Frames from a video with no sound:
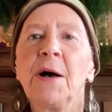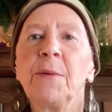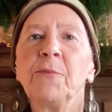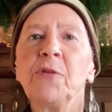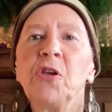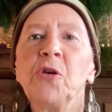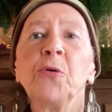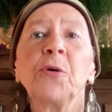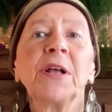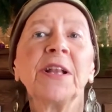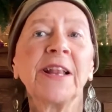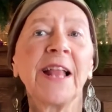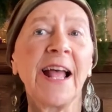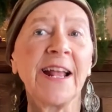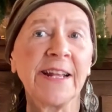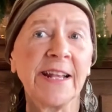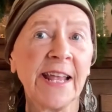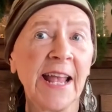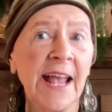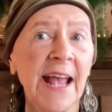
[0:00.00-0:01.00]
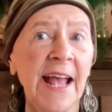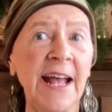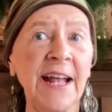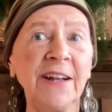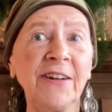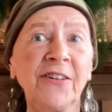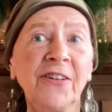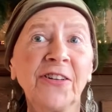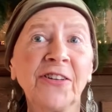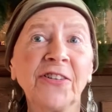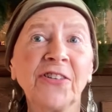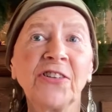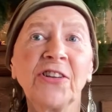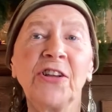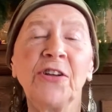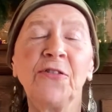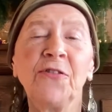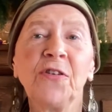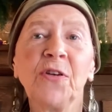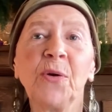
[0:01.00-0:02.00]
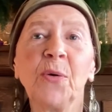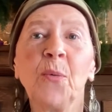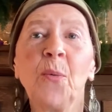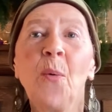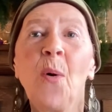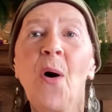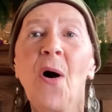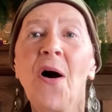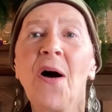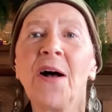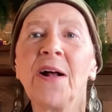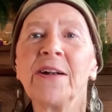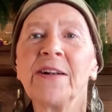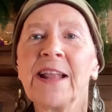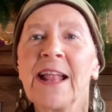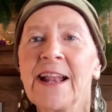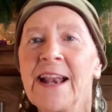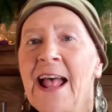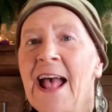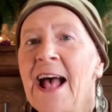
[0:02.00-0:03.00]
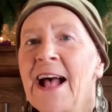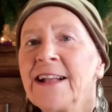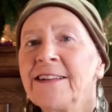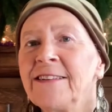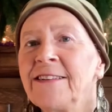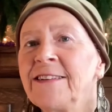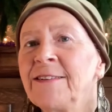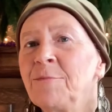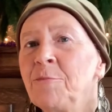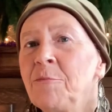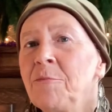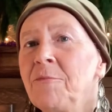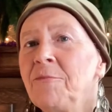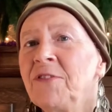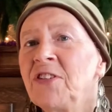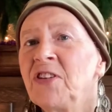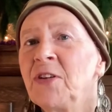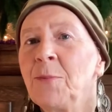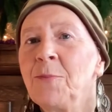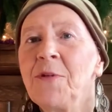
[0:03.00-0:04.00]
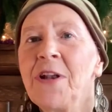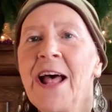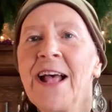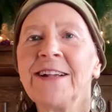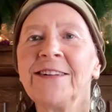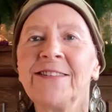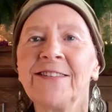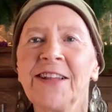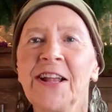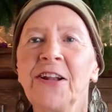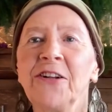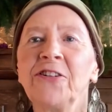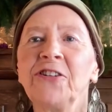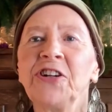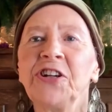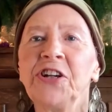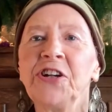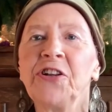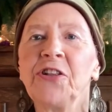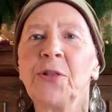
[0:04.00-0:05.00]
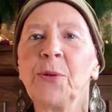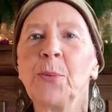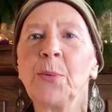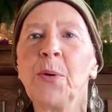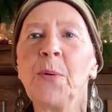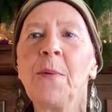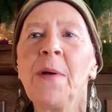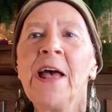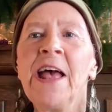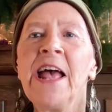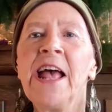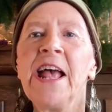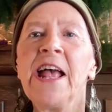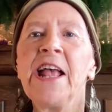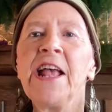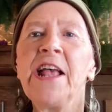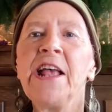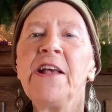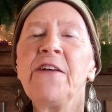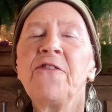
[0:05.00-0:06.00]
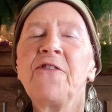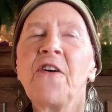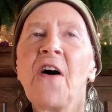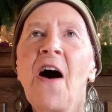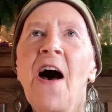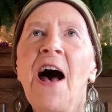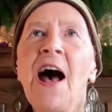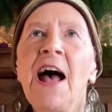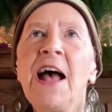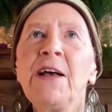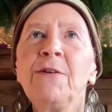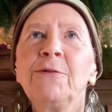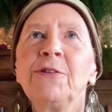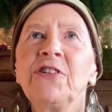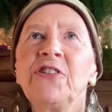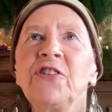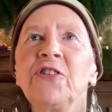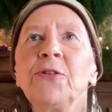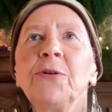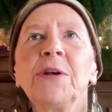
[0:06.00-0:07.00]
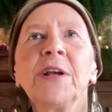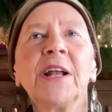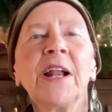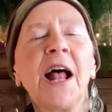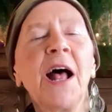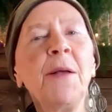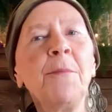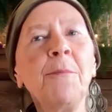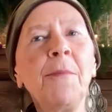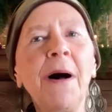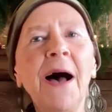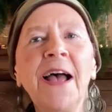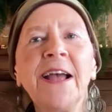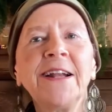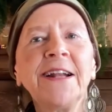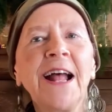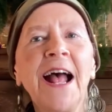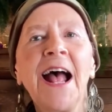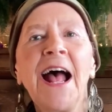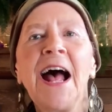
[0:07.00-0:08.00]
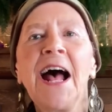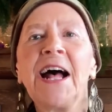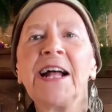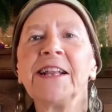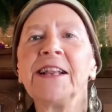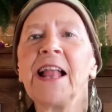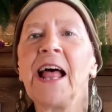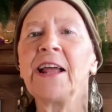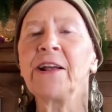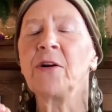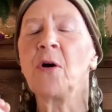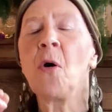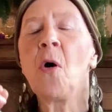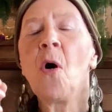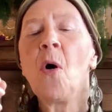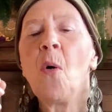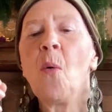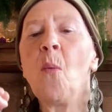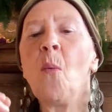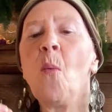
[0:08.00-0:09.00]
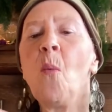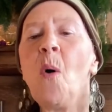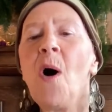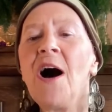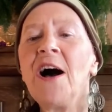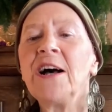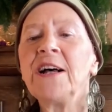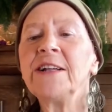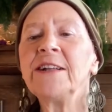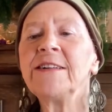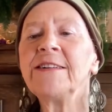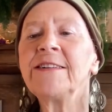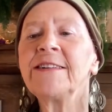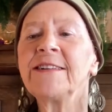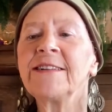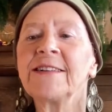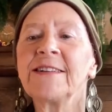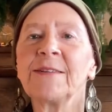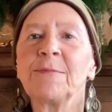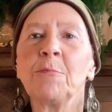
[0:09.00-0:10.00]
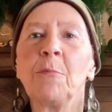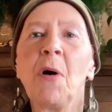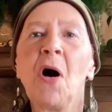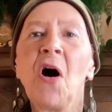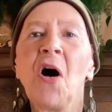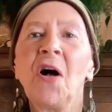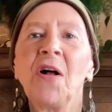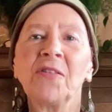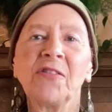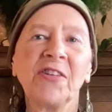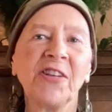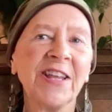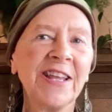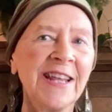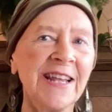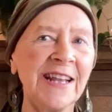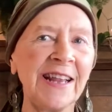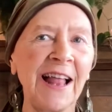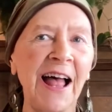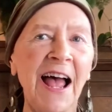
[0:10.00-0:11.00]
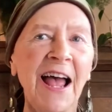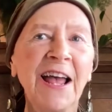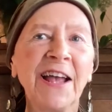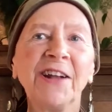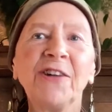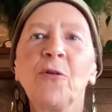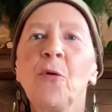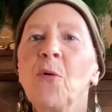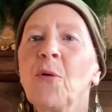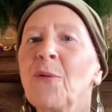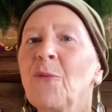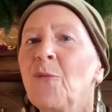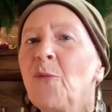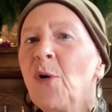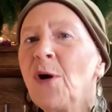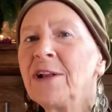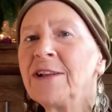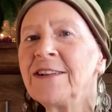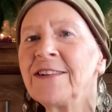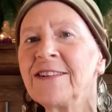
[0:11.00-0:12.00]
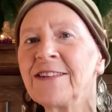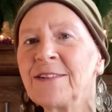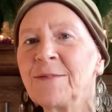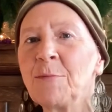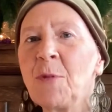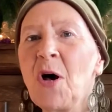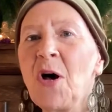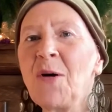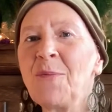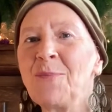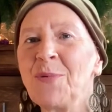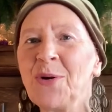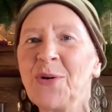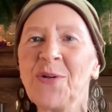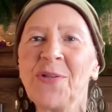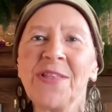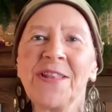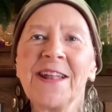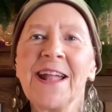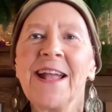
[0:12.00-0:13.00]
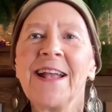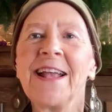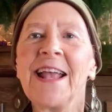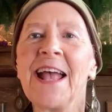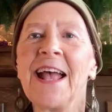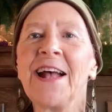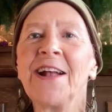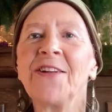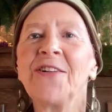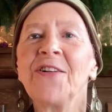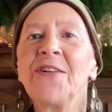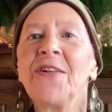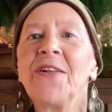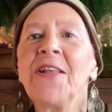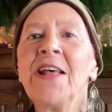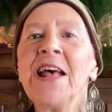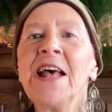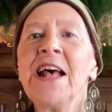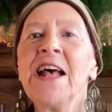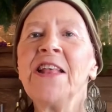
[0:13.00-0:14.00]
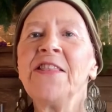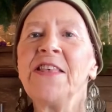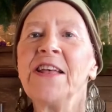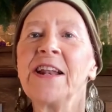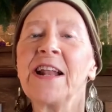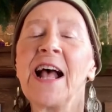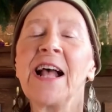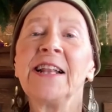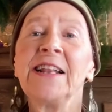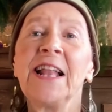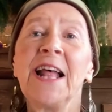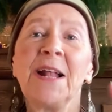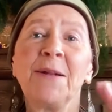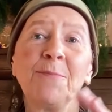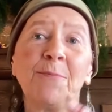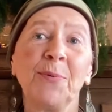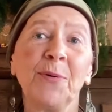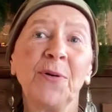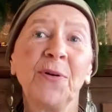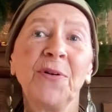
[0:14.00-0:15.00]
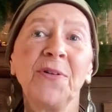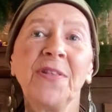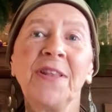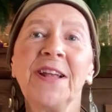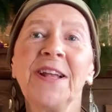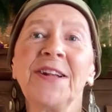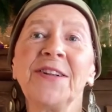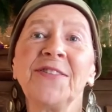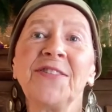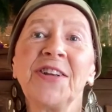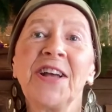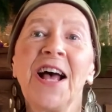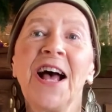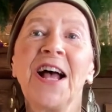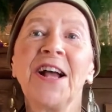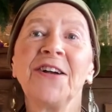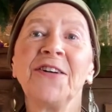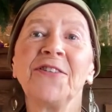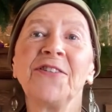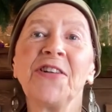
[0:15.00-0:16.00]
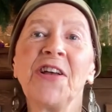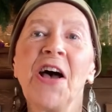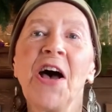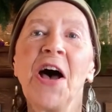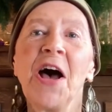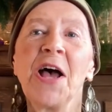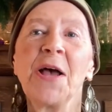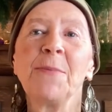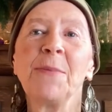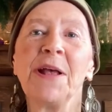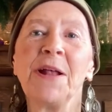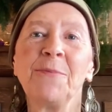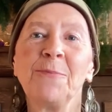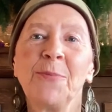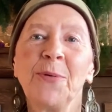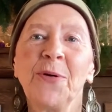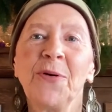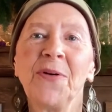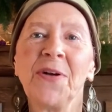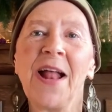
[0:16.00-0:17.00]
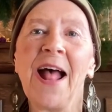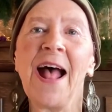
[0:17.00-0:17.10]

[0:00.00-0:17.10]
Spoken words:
You can light candles if you want. That adds some nice energy to the room. If I was doing it, I might add like one small tea light or one small birthday candle that I let burn the entire time and burn